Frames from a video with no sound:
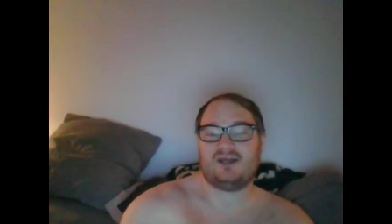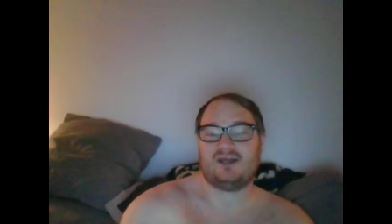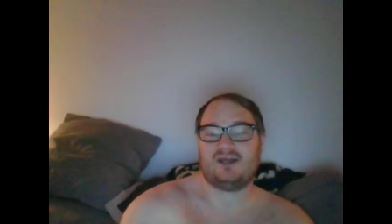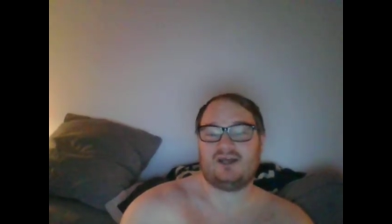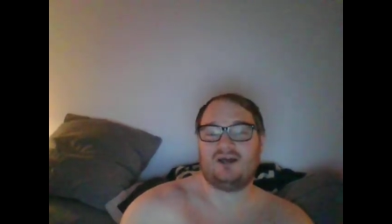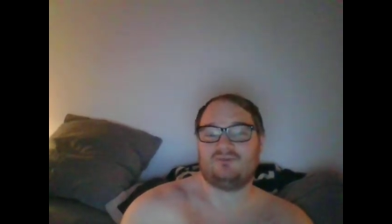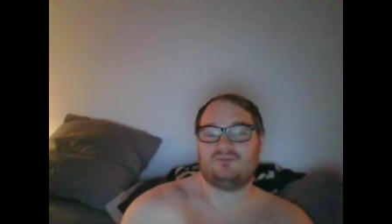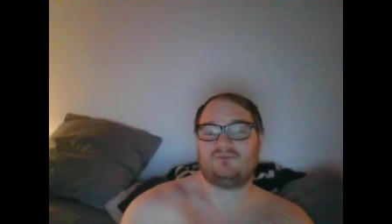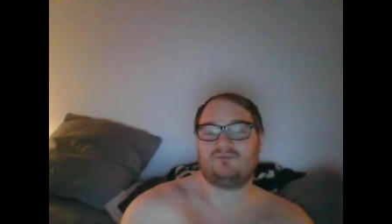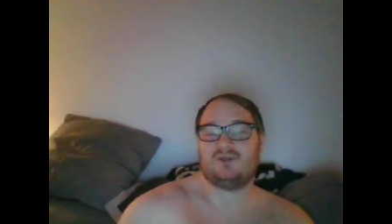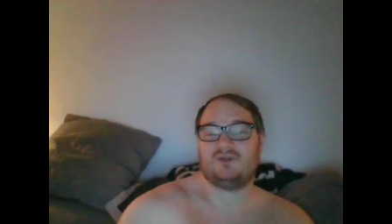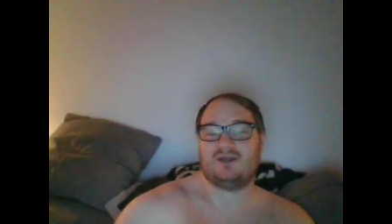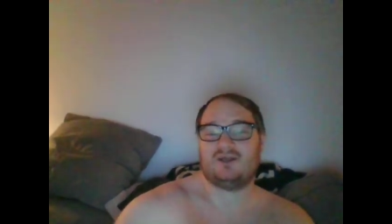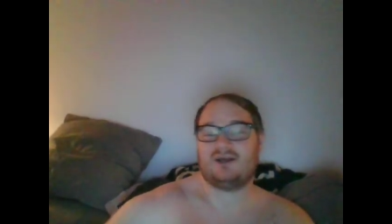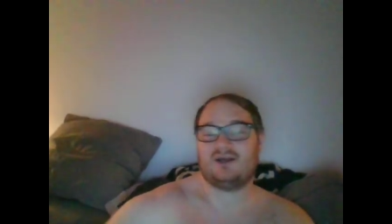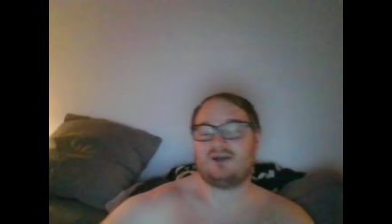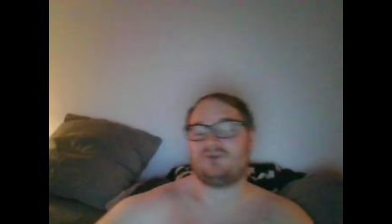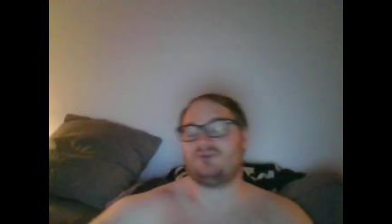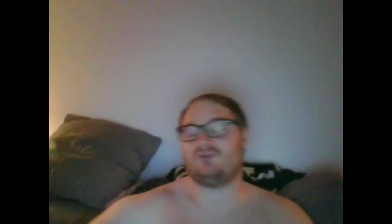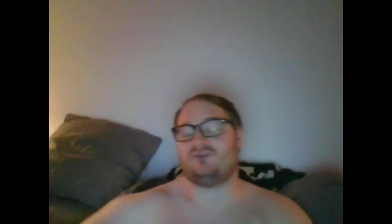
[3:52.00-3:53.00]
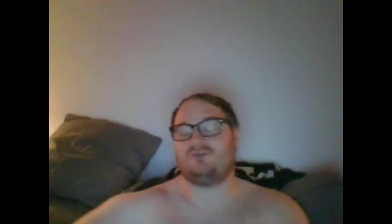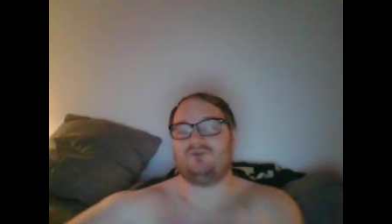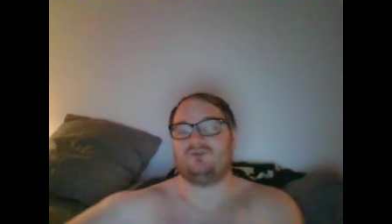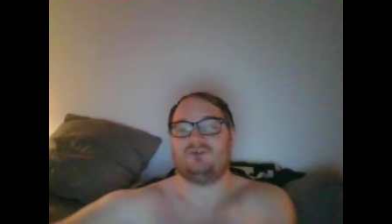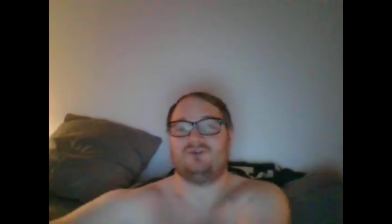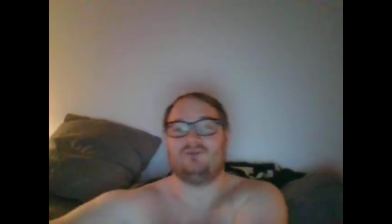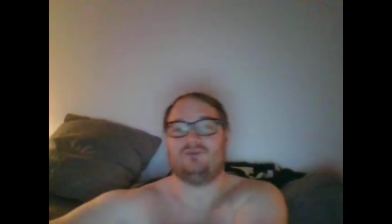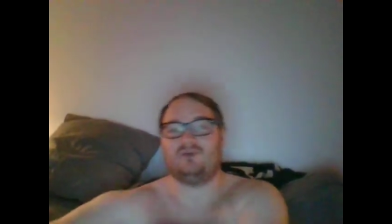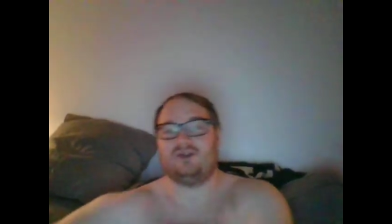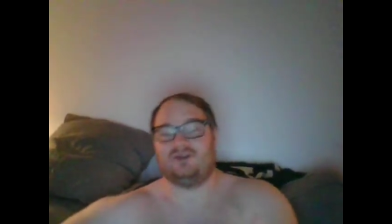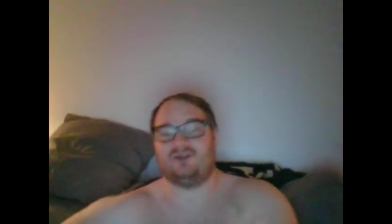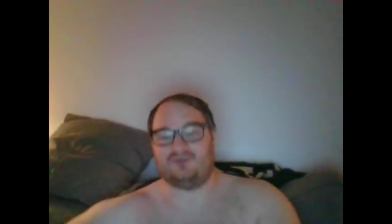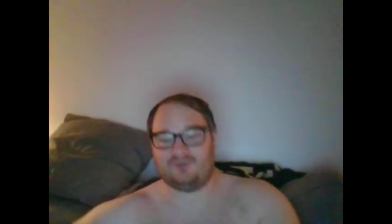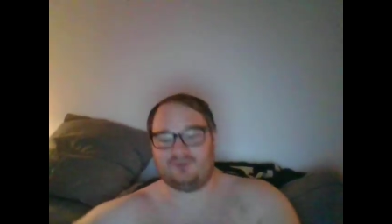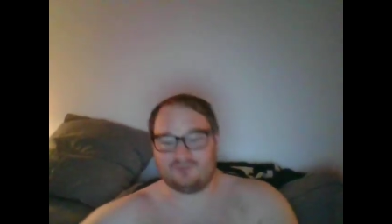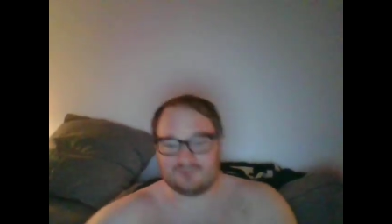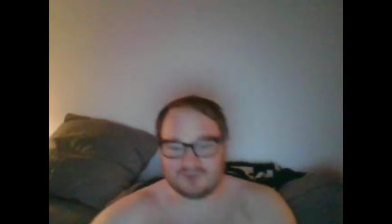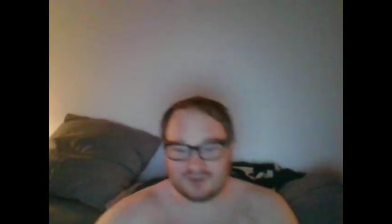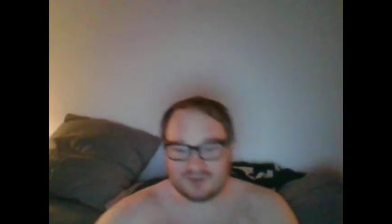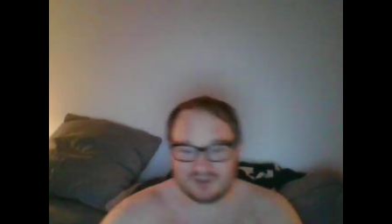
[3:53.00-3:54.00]
you got to feel for someone like Hall who
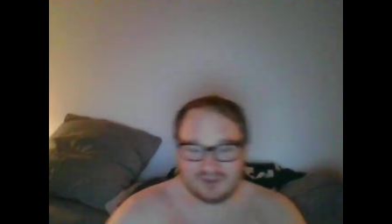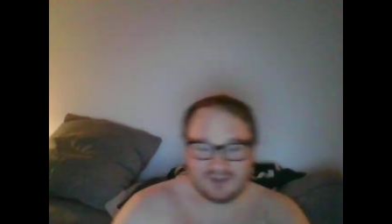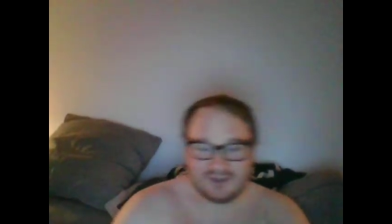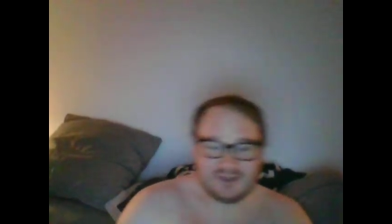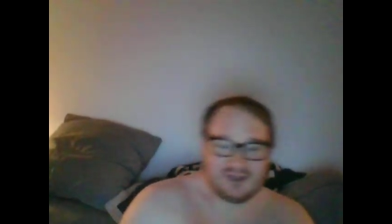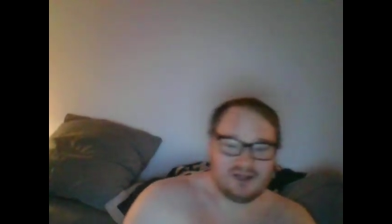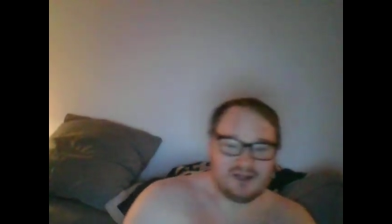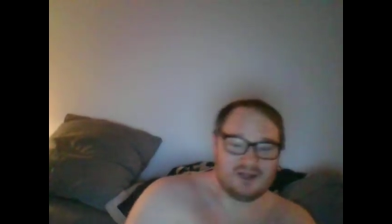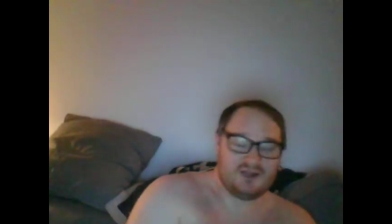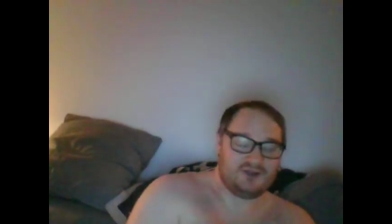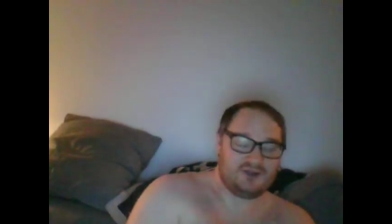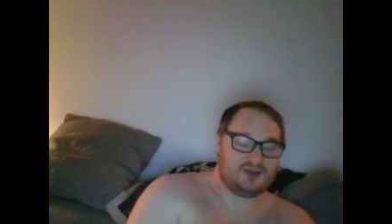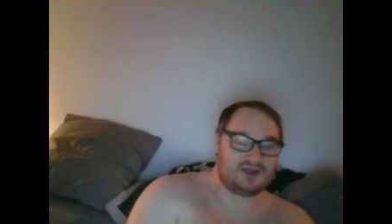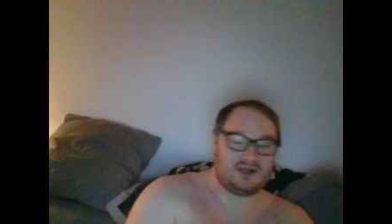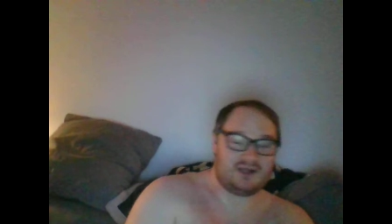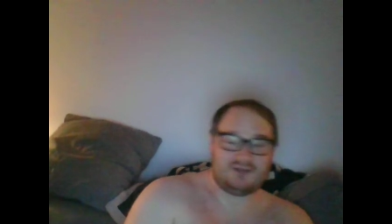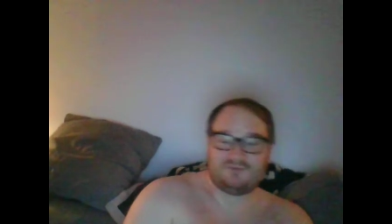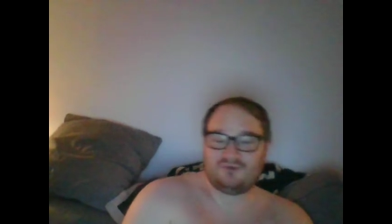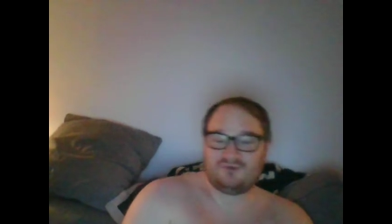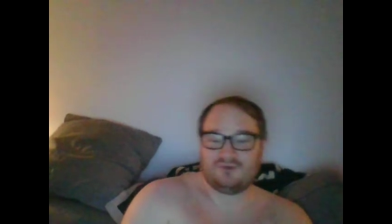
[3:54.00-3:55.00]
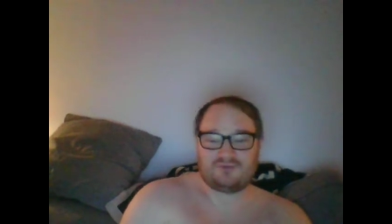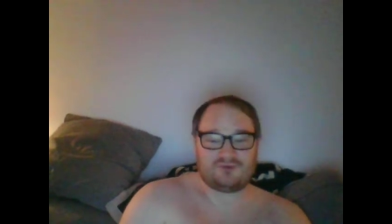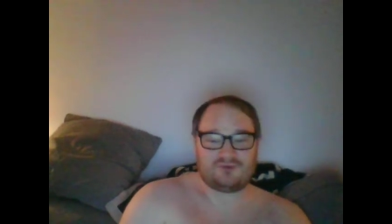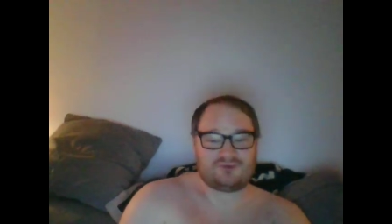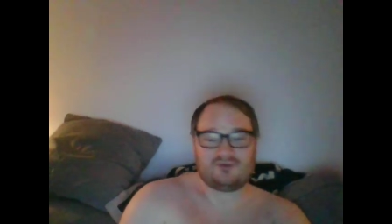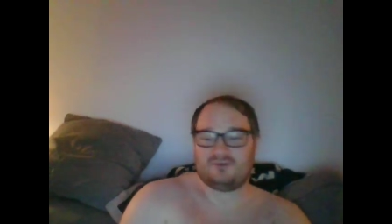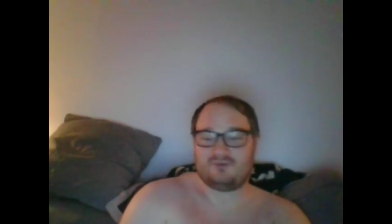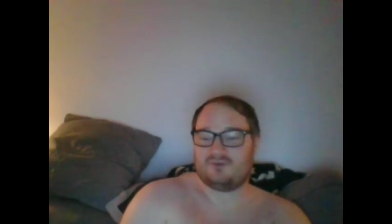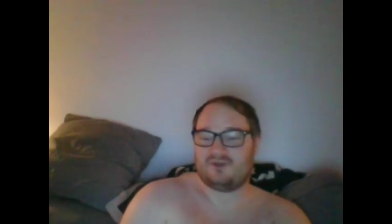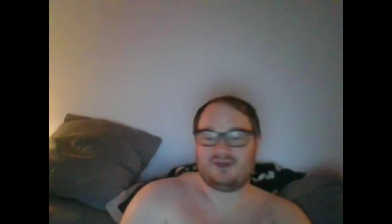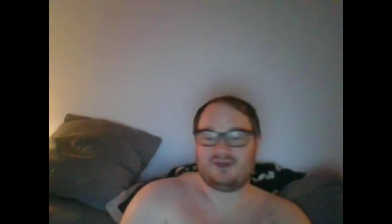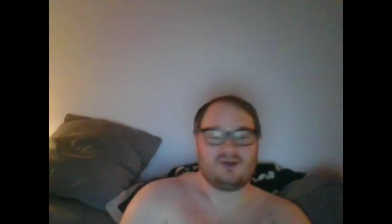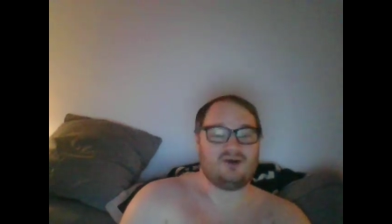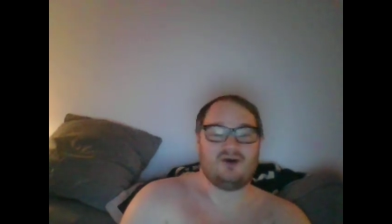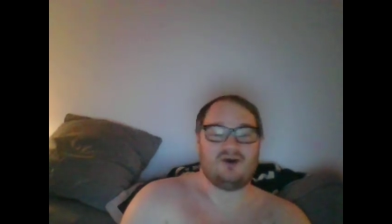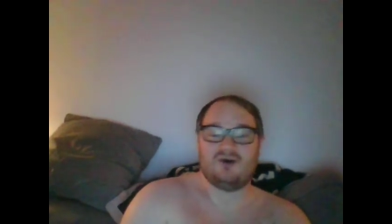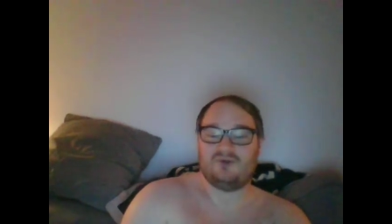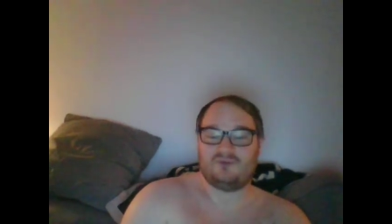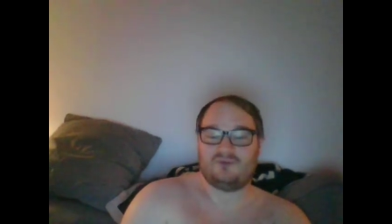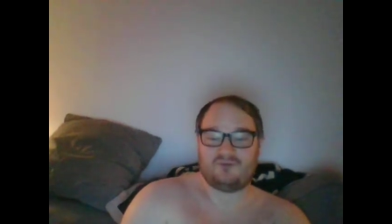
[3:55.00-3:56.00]
fights whoever he can, whenever he
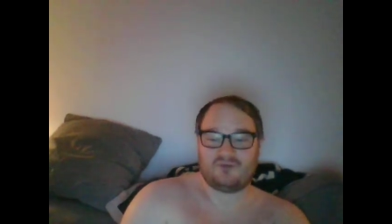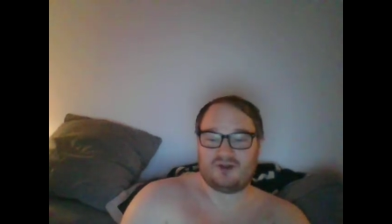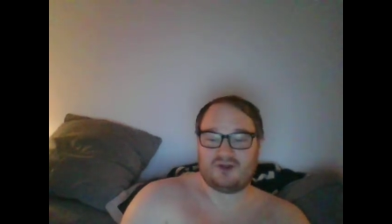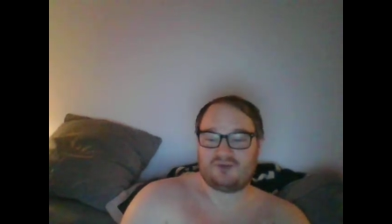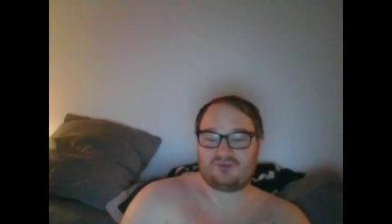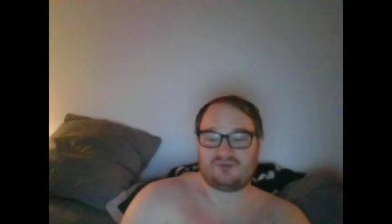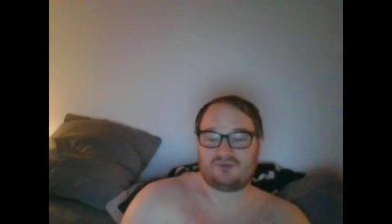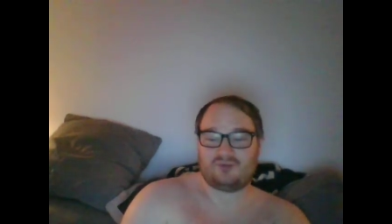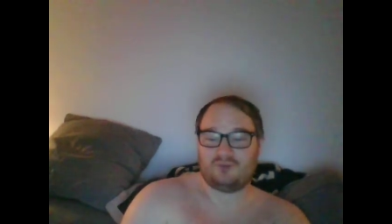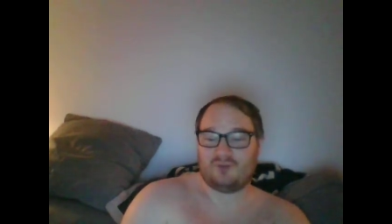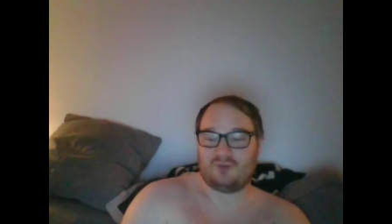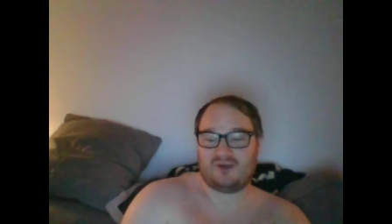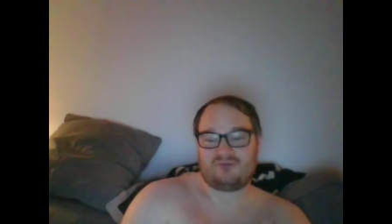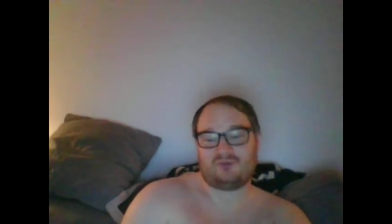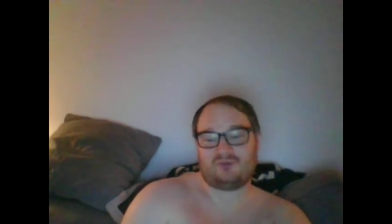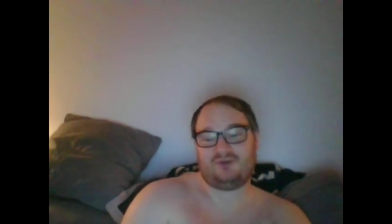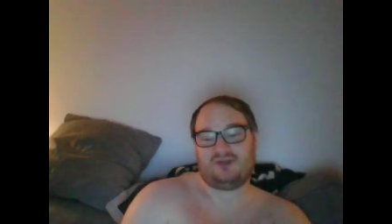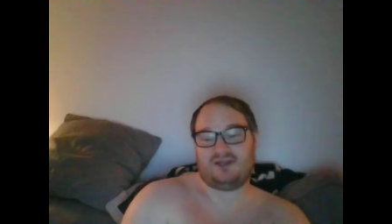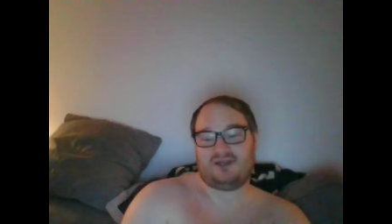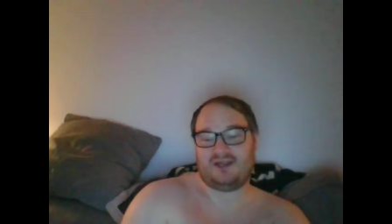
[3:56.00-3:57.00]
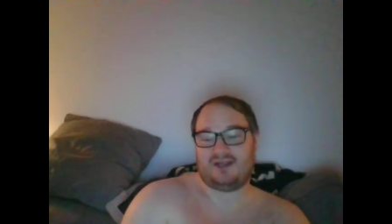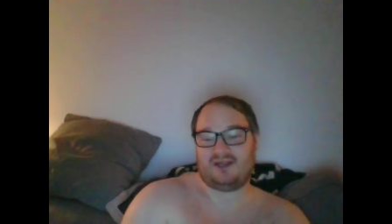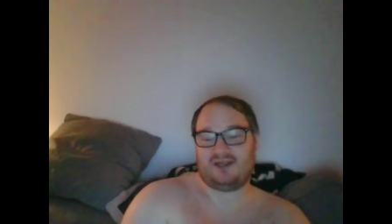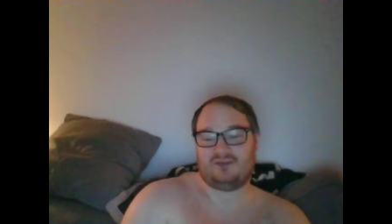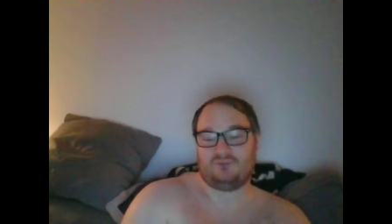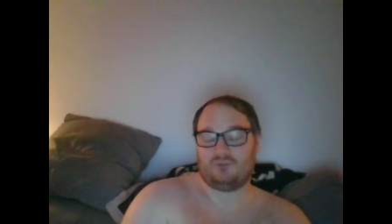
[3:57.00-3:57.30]
can, every few weeks to earn a paycheck.